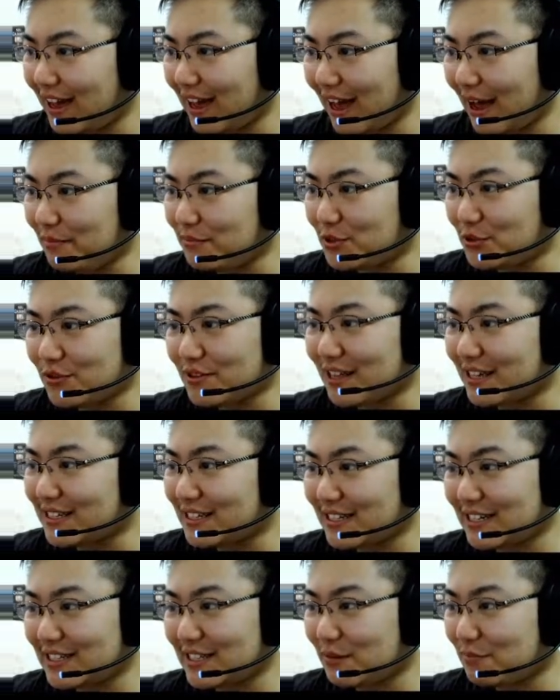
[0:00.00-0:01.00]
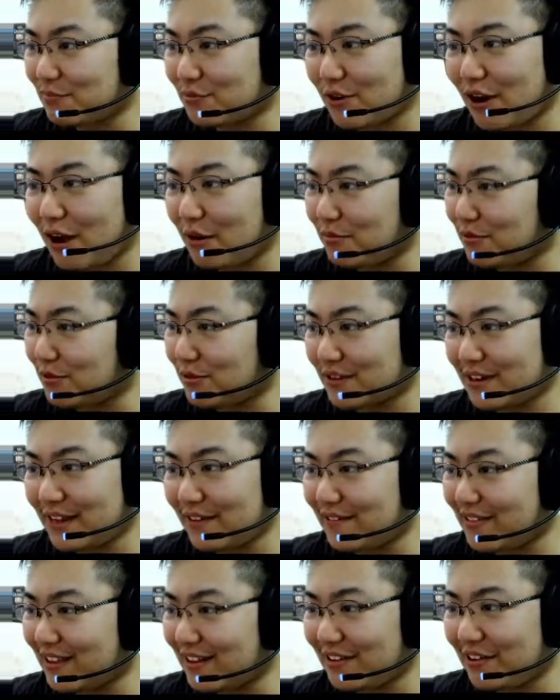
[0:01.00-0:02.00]
I'm sure that's just a prop. Look,
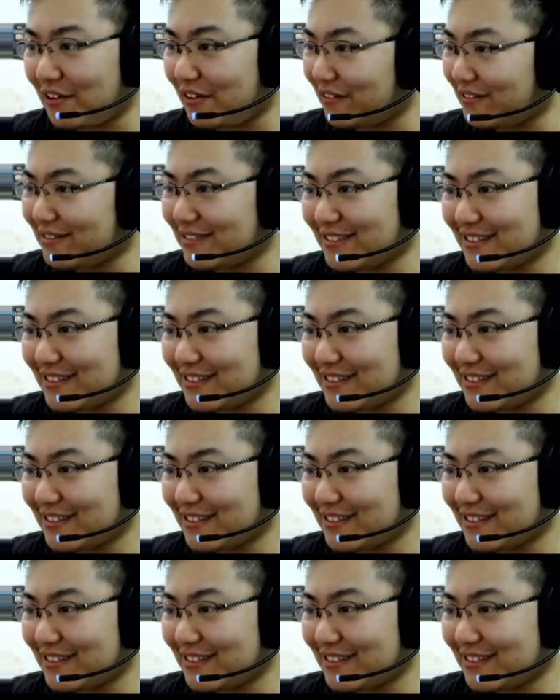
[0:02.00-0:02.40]
leave it alone.